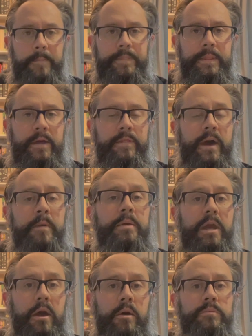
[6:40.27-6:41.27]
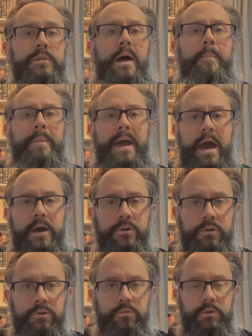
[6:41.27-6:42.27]
And that becomes a
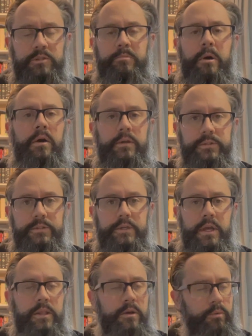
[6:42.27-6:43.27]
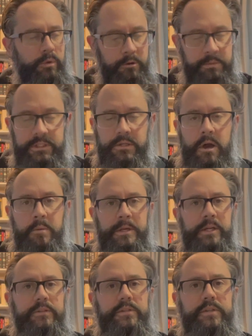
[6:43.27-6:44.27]
patterned response, and there will be
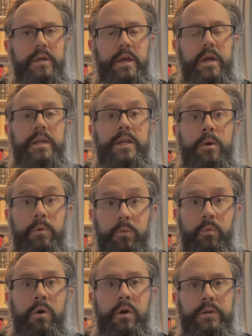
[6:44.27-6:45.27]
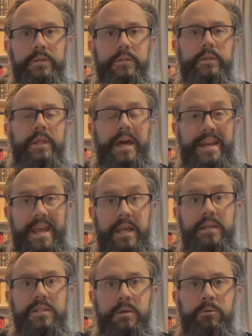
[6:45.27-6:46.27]
dominance. Now we want that
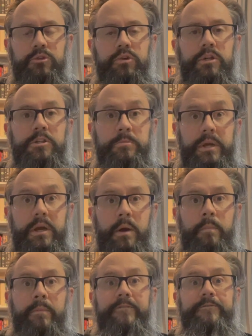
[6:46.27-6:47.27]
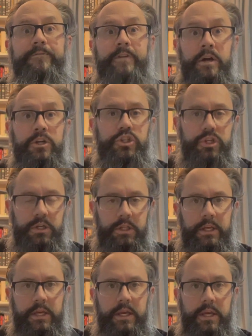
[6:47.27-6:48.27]
asymmetry to become
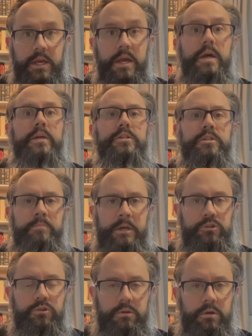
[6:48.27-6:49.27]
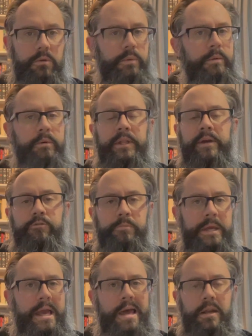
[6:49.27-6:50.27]
functionally symmetrical. We will never
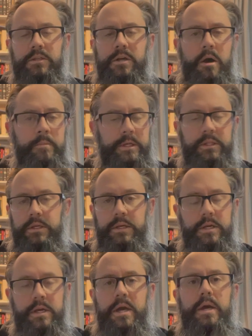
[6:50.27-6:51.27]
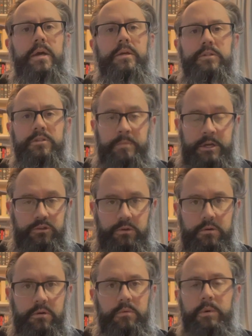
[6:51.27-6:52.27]
be anatomically
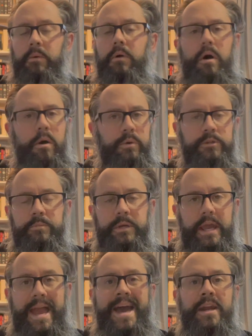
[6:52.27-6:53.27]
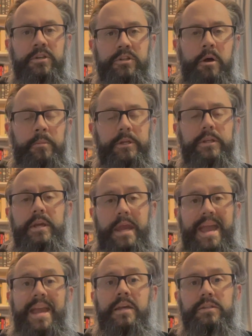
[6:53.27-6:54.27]
symmetrical. We will always be anatomically
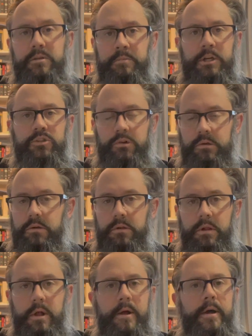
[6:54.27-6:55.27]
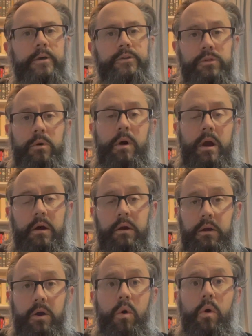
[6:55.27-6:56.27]
asymmetrical. So
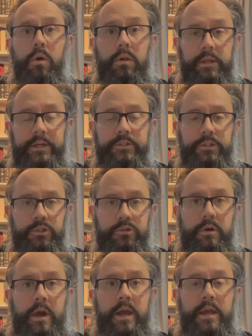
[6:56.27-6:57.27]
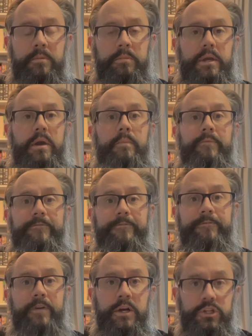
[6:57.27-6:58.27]
our goal is to try and become
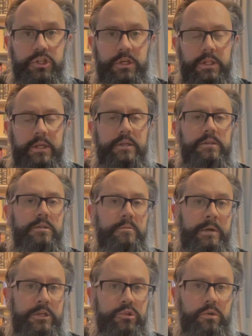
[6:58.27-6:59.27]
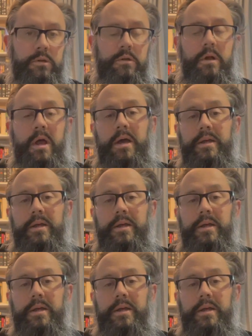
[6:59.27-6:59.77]
functionally symmetrical.